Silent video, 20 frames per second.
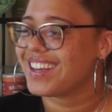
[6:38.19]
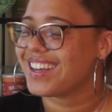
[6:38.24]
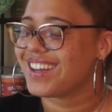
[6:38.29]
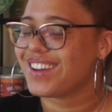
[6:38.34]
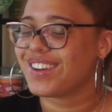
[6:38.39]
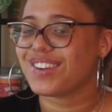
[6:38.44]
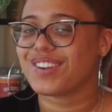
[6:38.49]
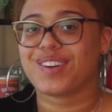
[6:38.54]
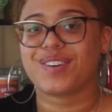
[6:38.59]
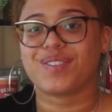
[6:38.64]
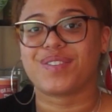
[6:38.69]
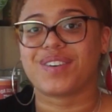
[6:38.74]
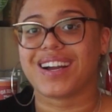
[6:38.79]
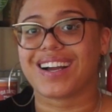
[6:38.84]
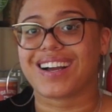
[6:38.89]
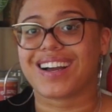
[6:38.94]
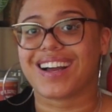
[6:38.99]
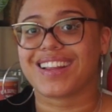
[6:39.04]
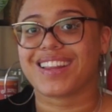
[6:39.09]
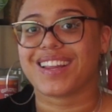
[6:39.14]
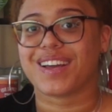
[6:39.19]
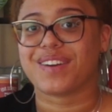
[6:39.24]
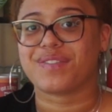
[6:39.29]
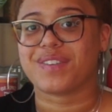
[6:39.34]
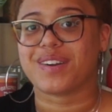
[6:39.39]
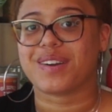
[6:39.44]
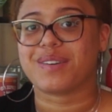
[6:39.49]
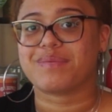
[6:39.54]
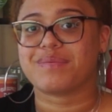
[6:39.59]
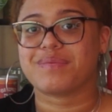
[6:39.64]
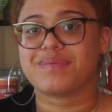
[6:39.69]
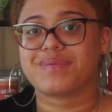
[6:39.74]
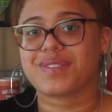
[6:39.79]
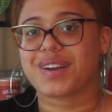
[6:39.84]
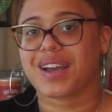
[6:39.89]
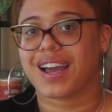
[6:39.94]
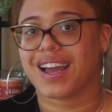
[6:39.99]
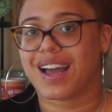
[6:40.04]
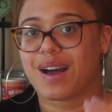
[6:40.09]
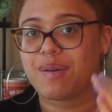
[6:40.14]
I don't know where I got that from.
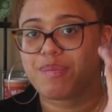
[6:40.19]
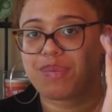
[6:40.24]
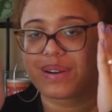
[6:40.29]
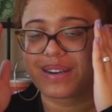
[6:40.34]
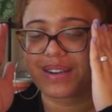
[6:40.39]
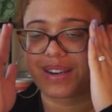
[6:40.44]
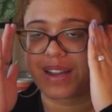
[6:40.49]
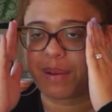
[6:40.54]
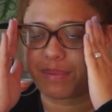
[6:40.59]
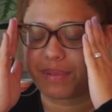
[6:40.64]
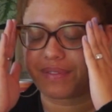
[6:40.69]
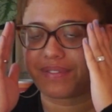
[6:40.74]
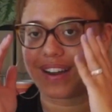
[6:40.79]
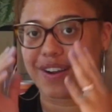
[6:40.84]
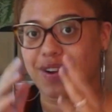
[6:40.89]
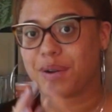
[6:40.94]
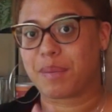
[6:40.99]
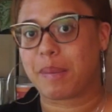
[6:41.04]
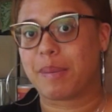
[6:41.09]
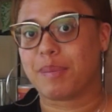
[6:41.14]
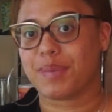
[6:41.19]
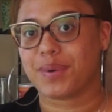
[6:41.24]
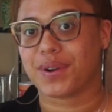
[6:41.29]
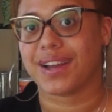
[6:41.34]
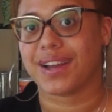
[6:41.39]
Okay, I'll put it up if I remember